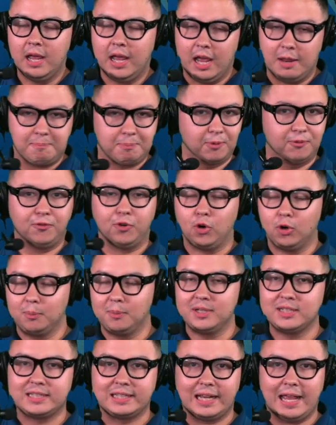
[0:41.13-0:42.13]
a
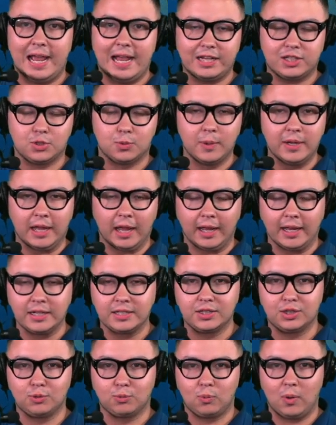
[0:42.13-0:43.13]
performance last week
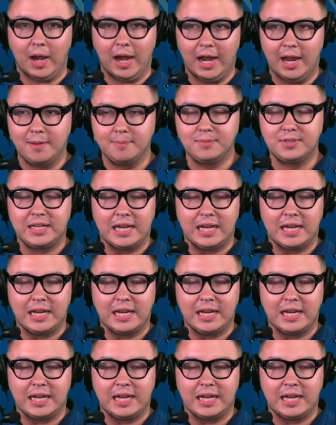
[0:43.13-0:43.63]
against the Rams,